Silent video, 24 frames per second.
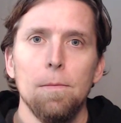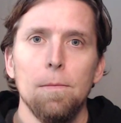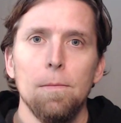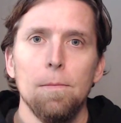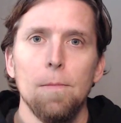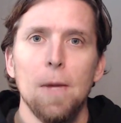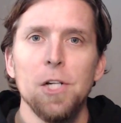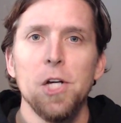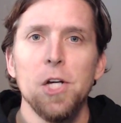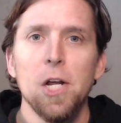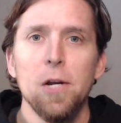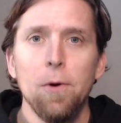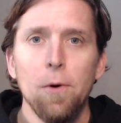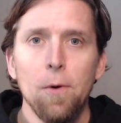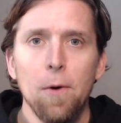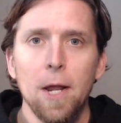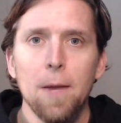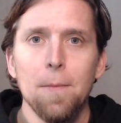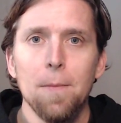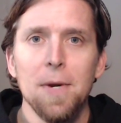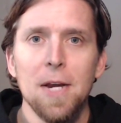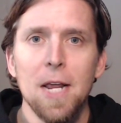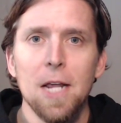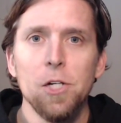My general
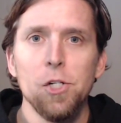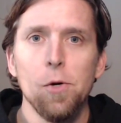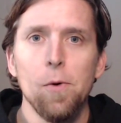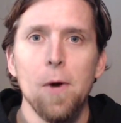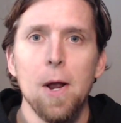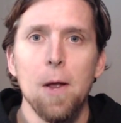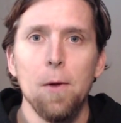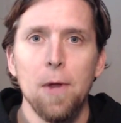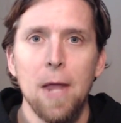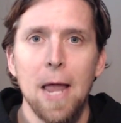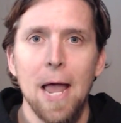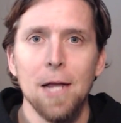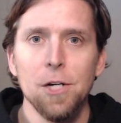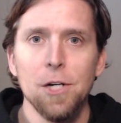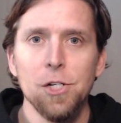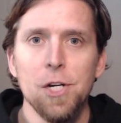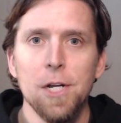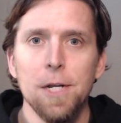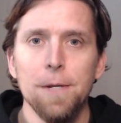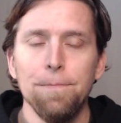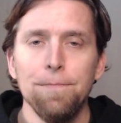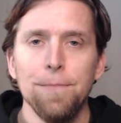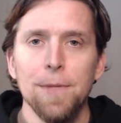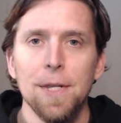recommendation around
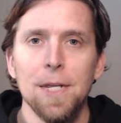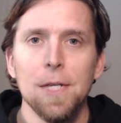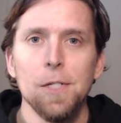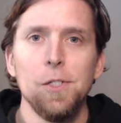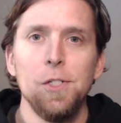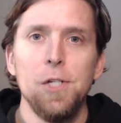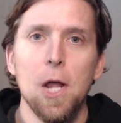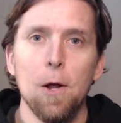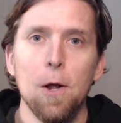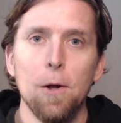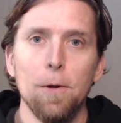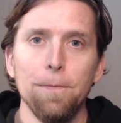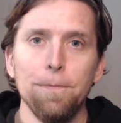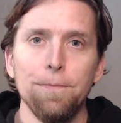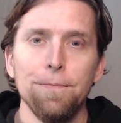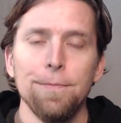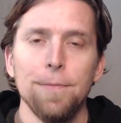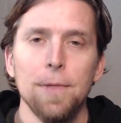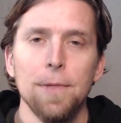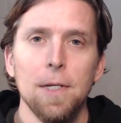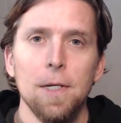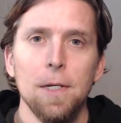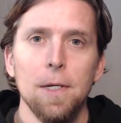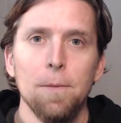caching is don't.
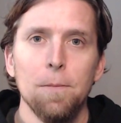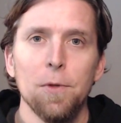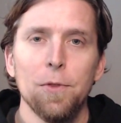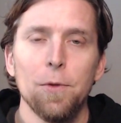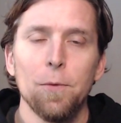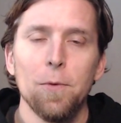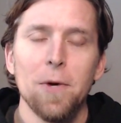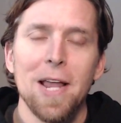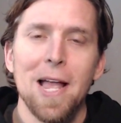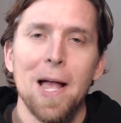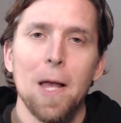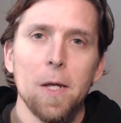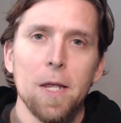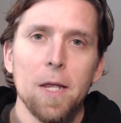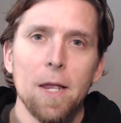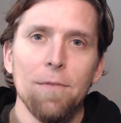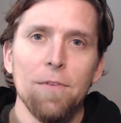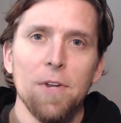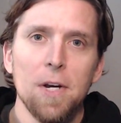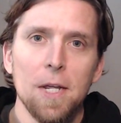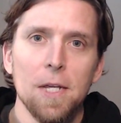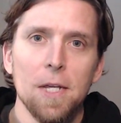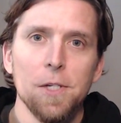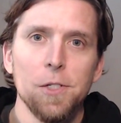But the reality
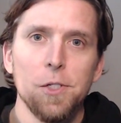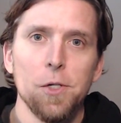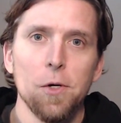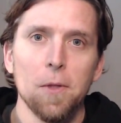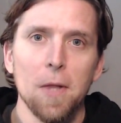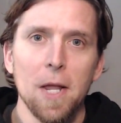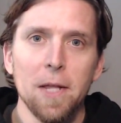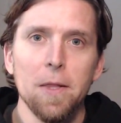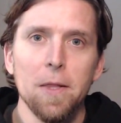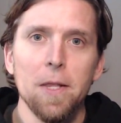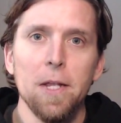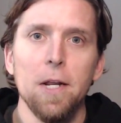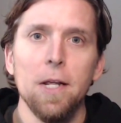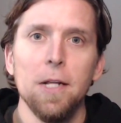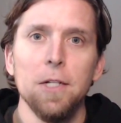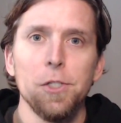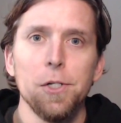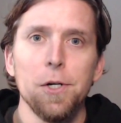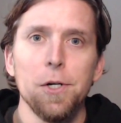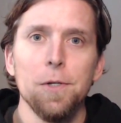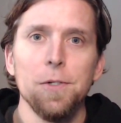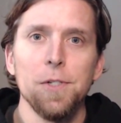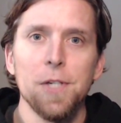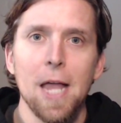of it is you're likely to
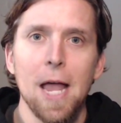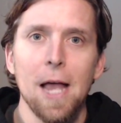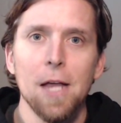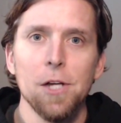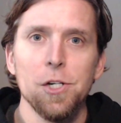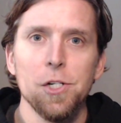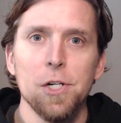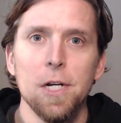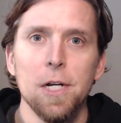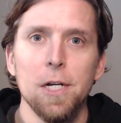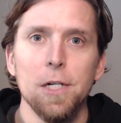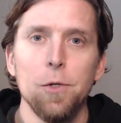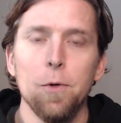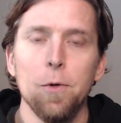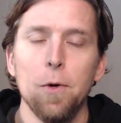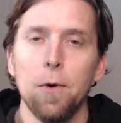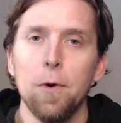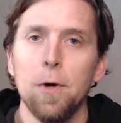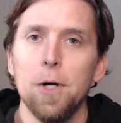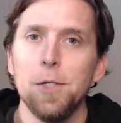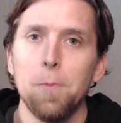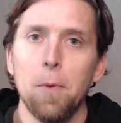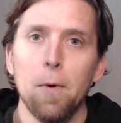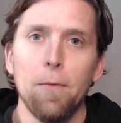introduce caching to
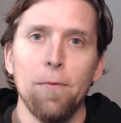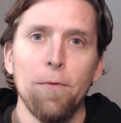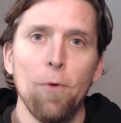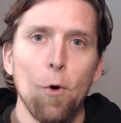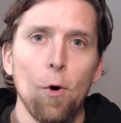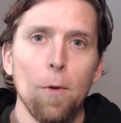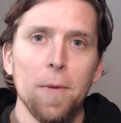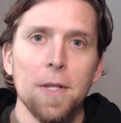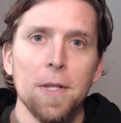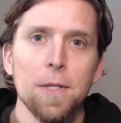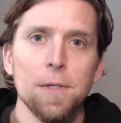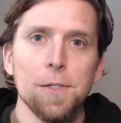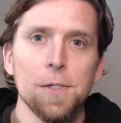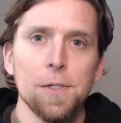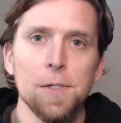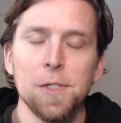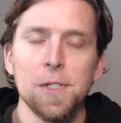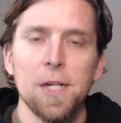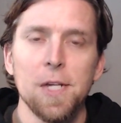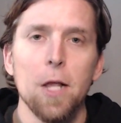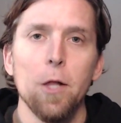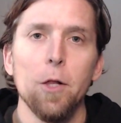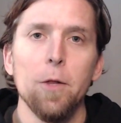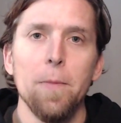increase performance and
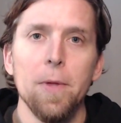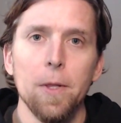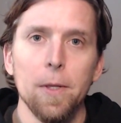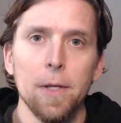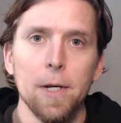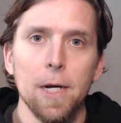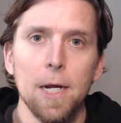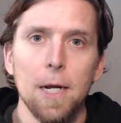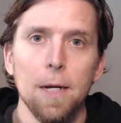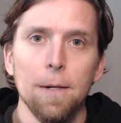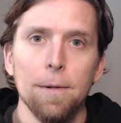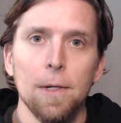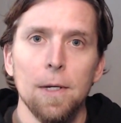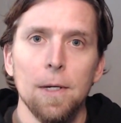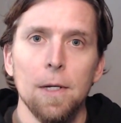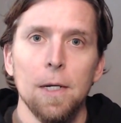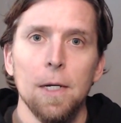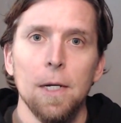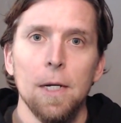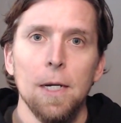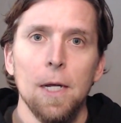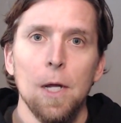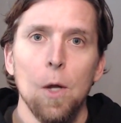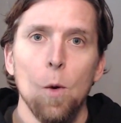scalability.
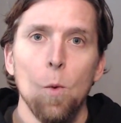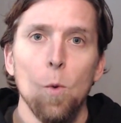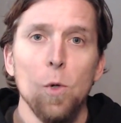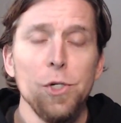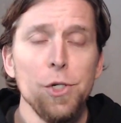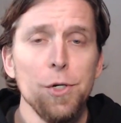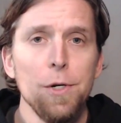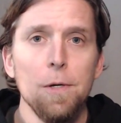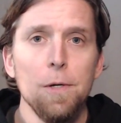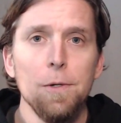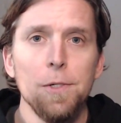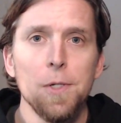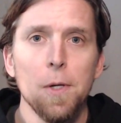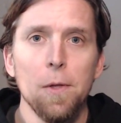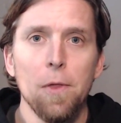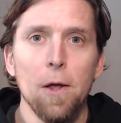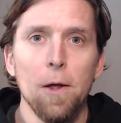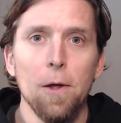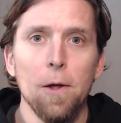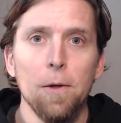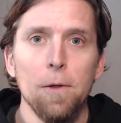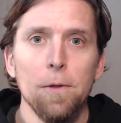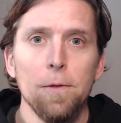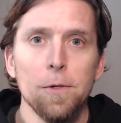Once you do so
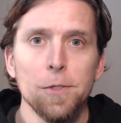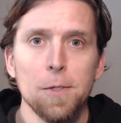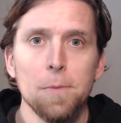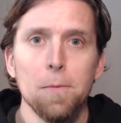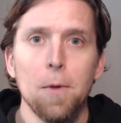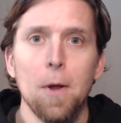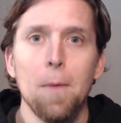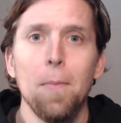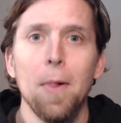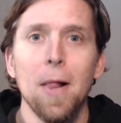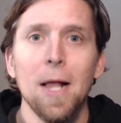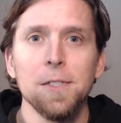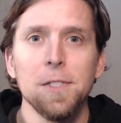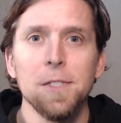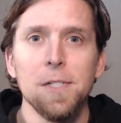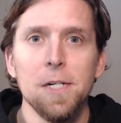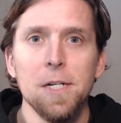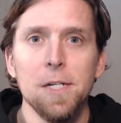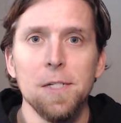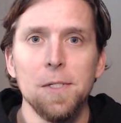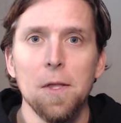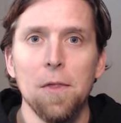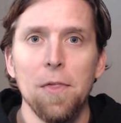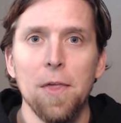though, there's some
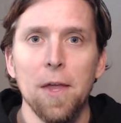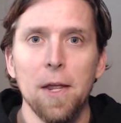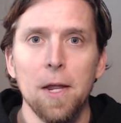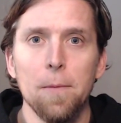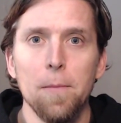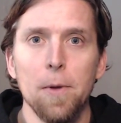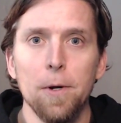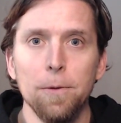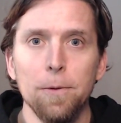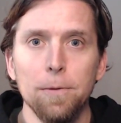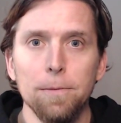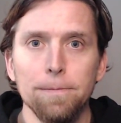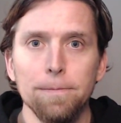complexities to think about.